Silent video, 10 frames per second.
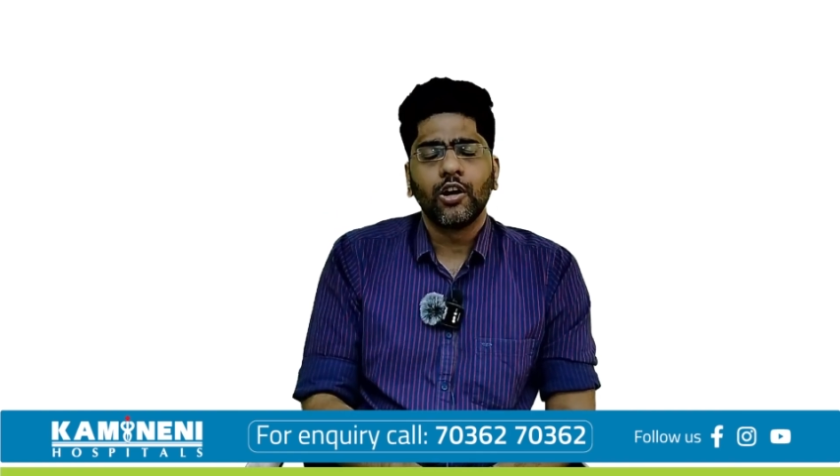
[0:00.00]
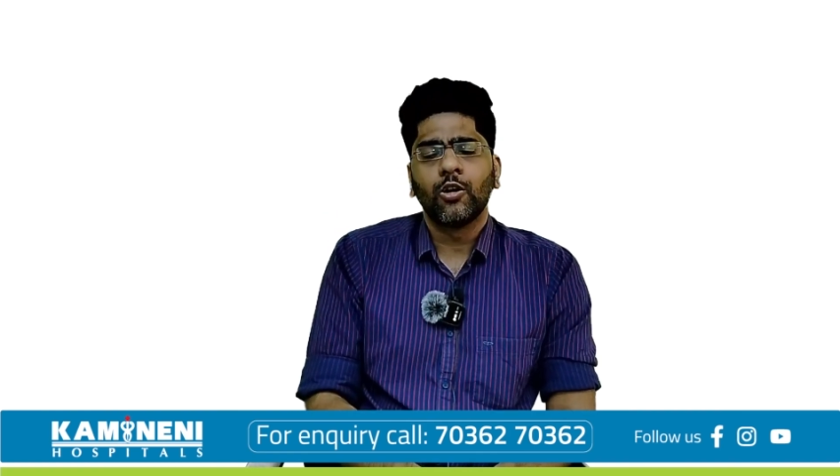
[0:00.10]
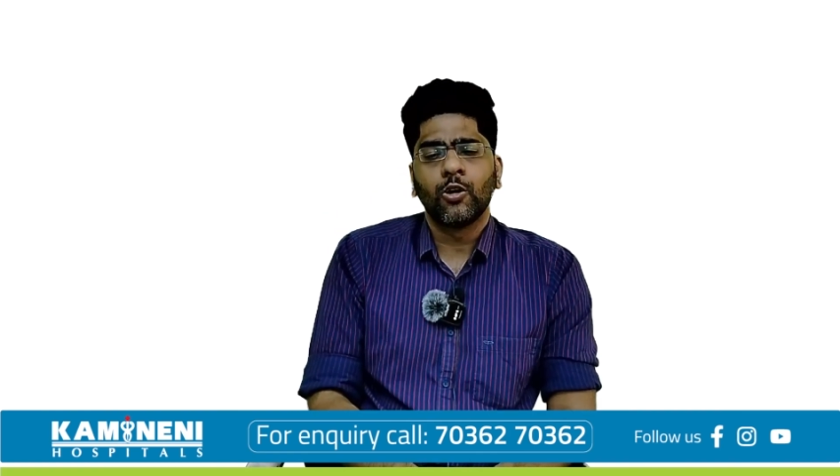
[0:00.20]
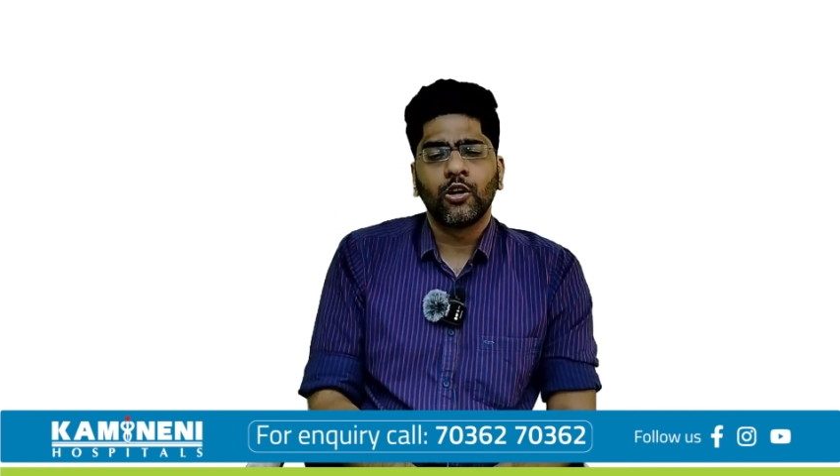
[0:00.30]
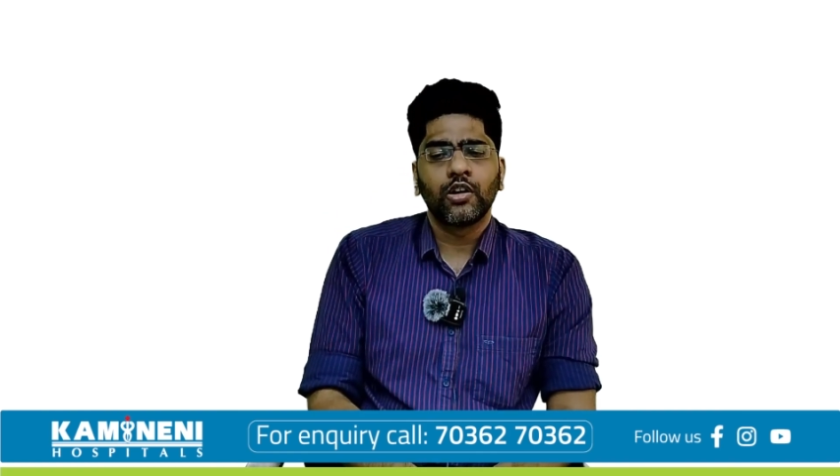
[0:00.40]

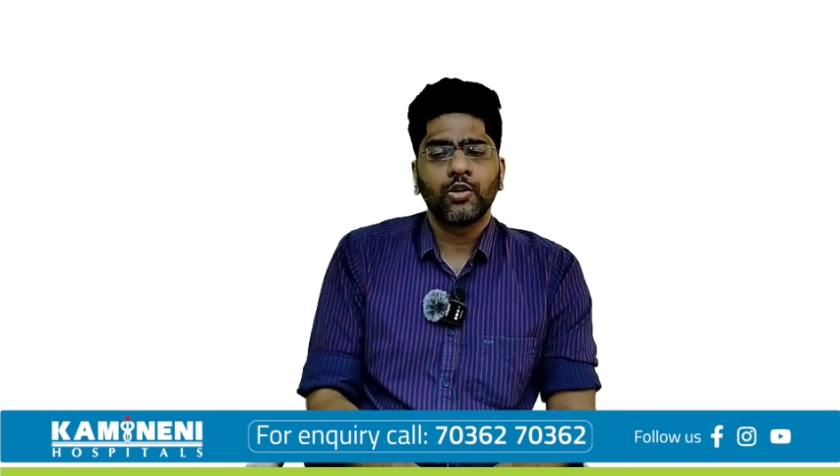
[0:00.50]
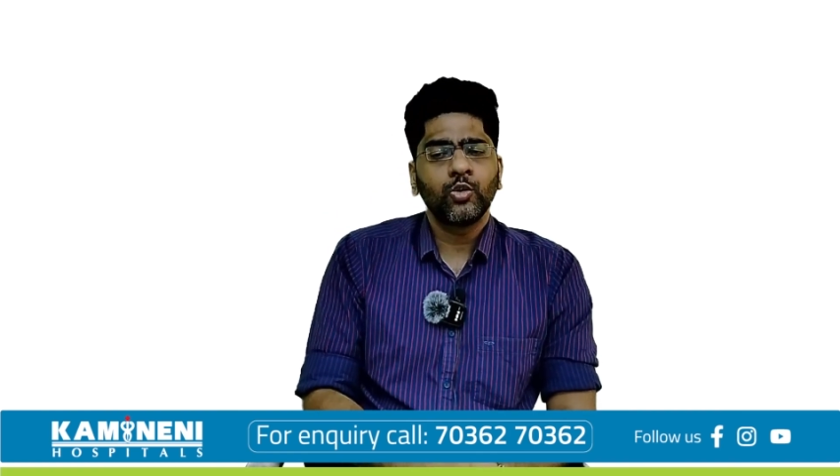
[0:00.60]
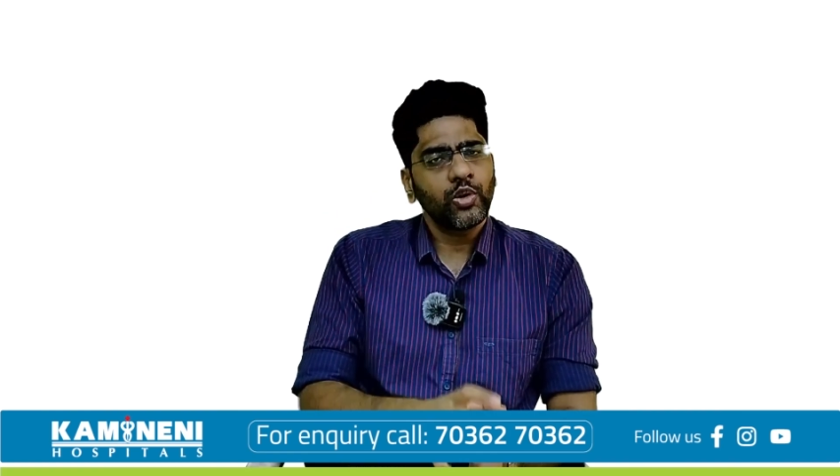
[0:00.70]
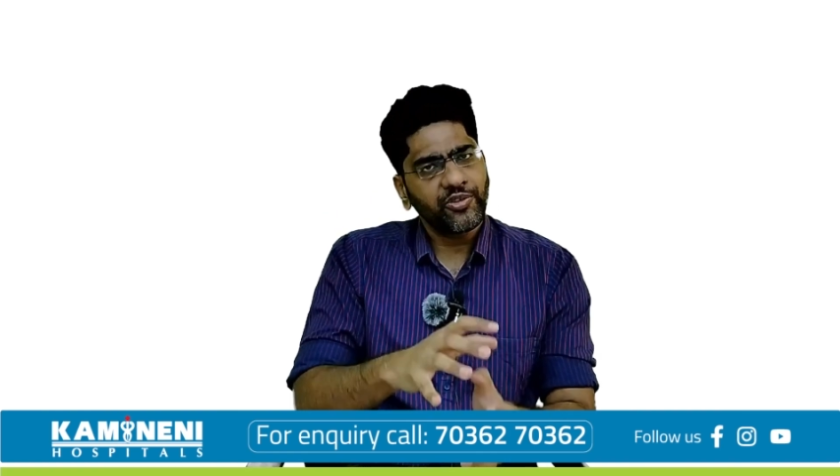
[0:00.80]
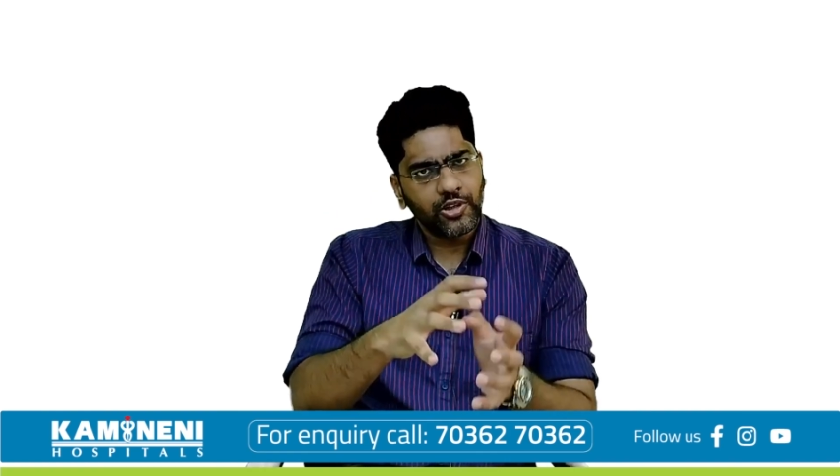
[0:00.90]
or
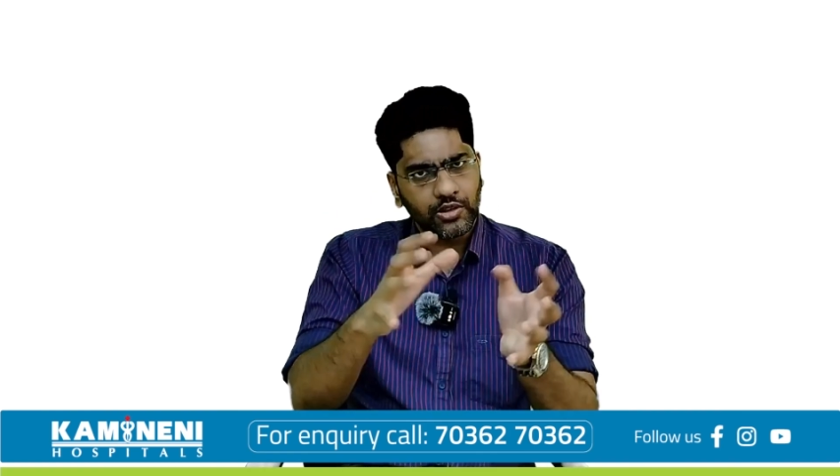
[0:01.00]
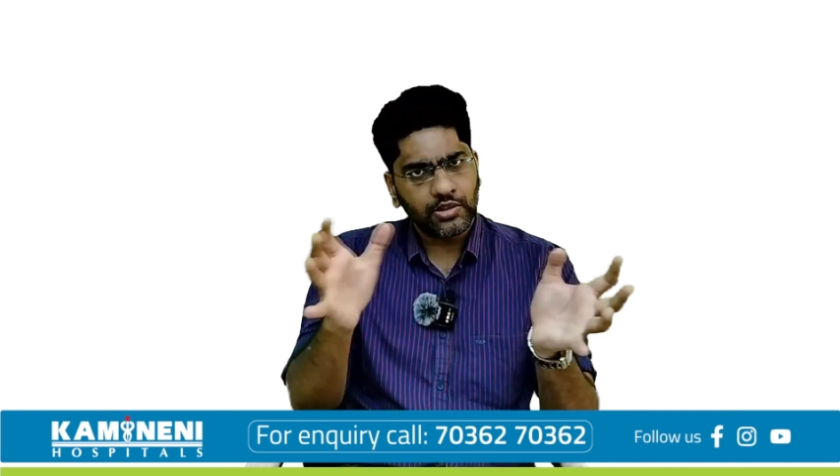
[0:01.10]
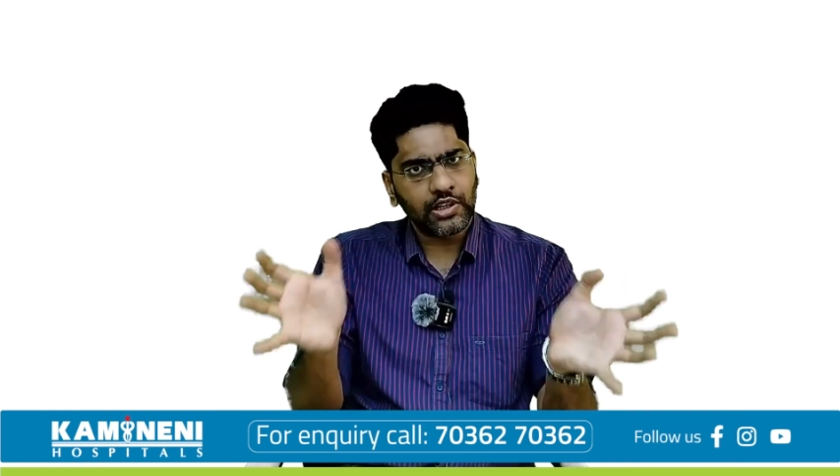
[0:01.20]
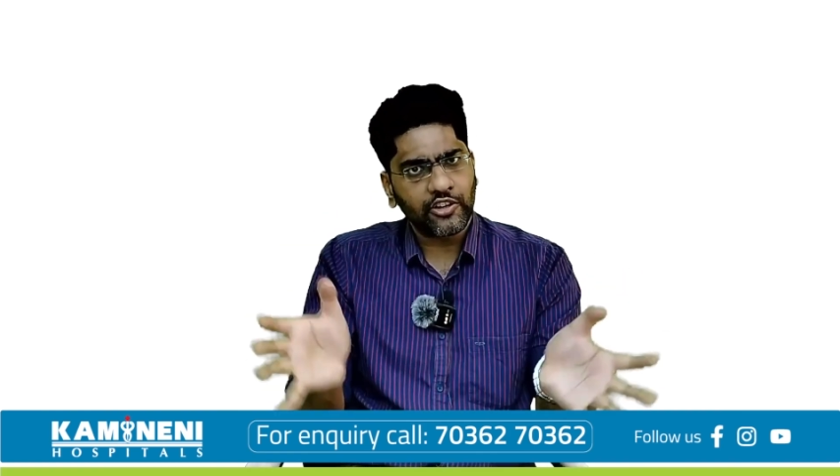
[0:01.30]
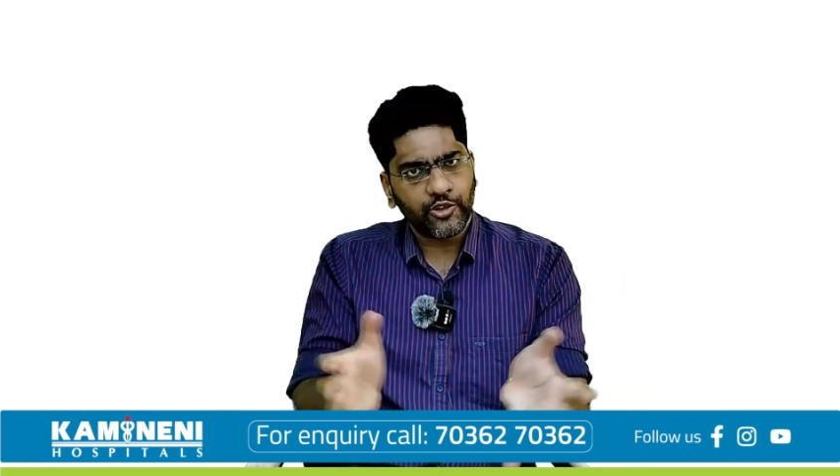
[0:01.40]

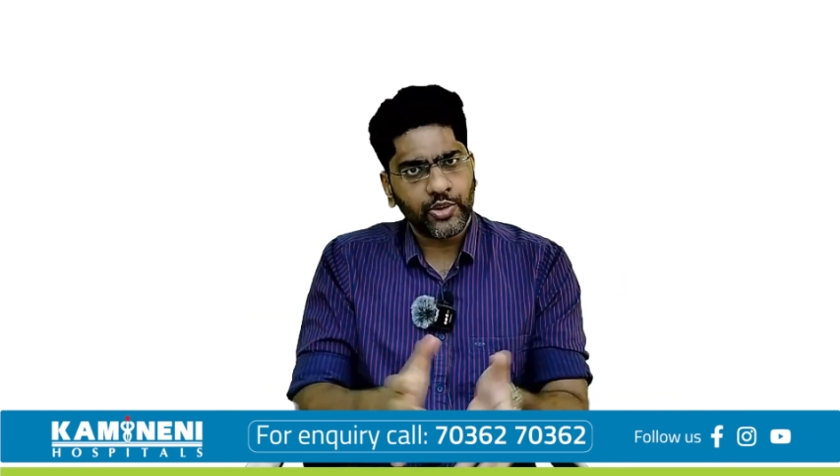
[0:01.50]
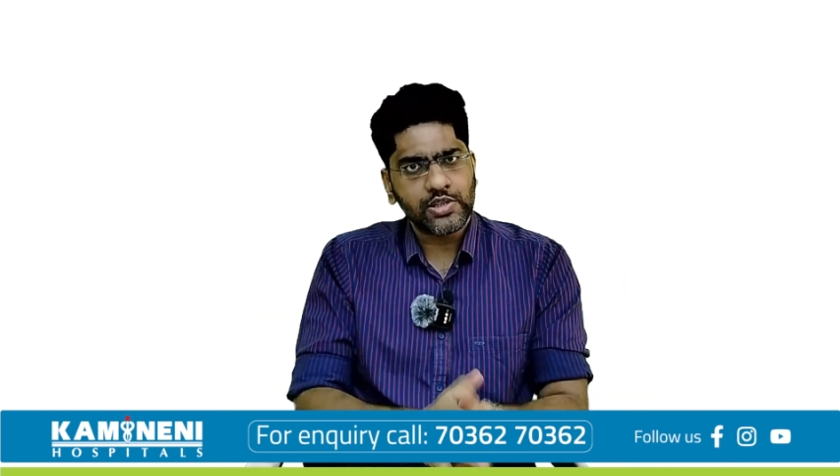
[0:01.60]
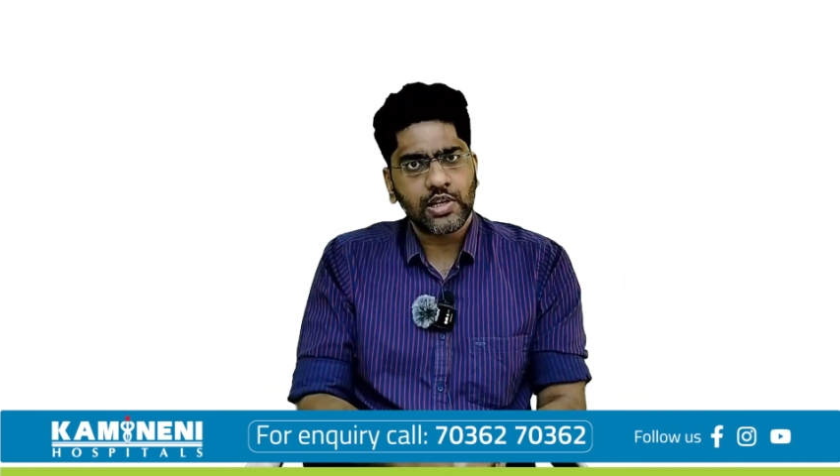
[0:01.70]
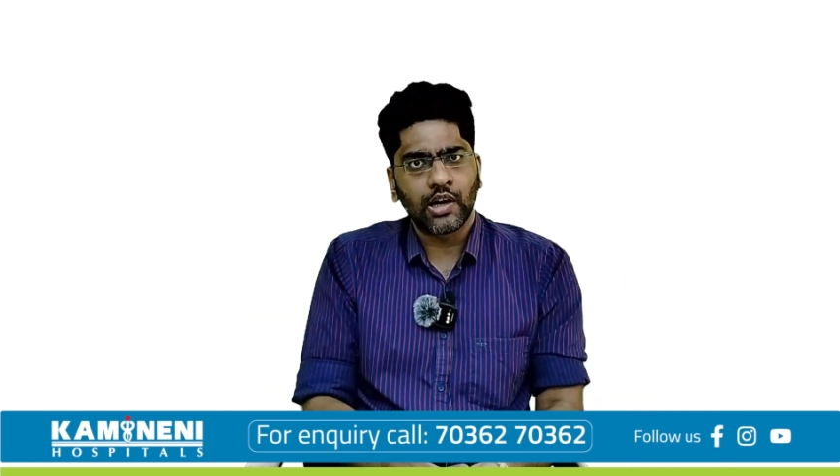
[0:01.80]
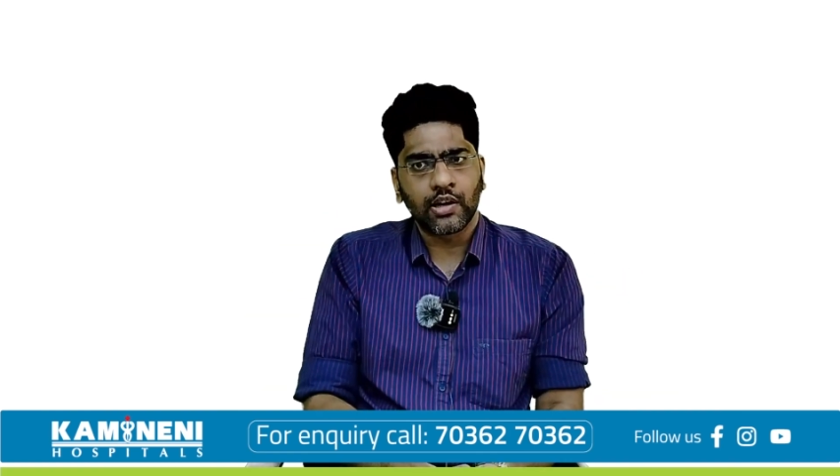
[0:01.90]
whoever the loved
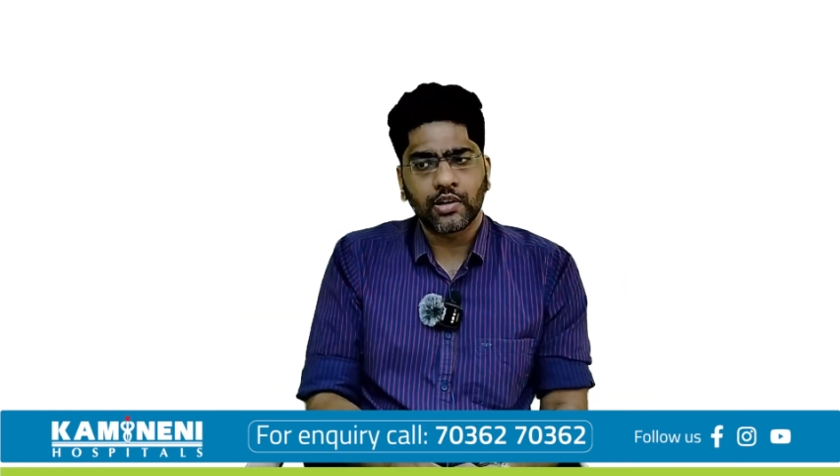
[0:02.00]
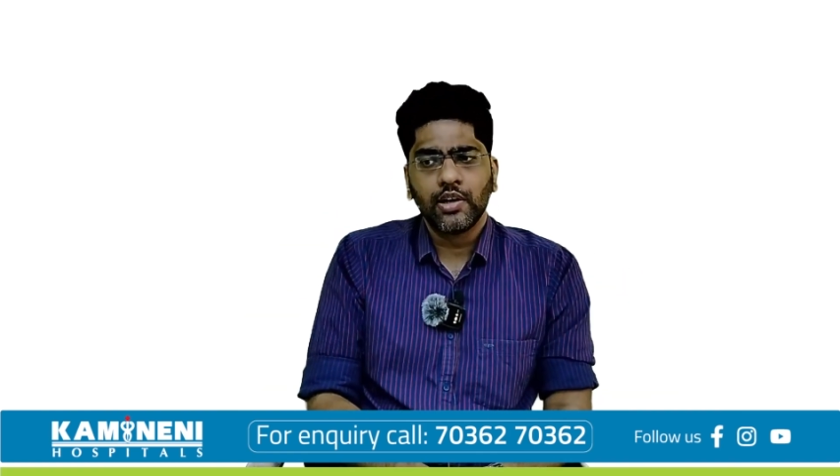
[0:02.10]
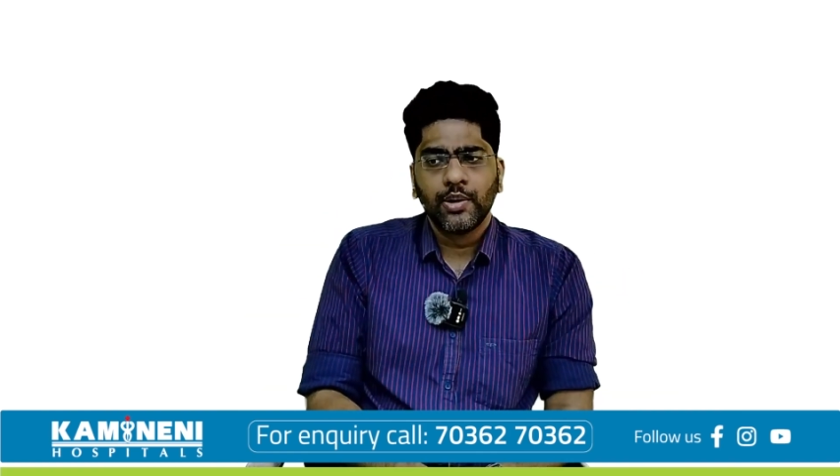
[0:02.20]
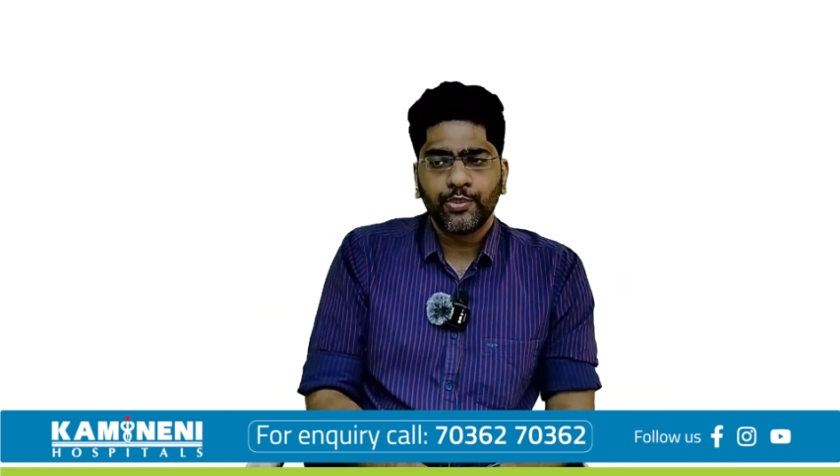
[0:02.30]
ones are,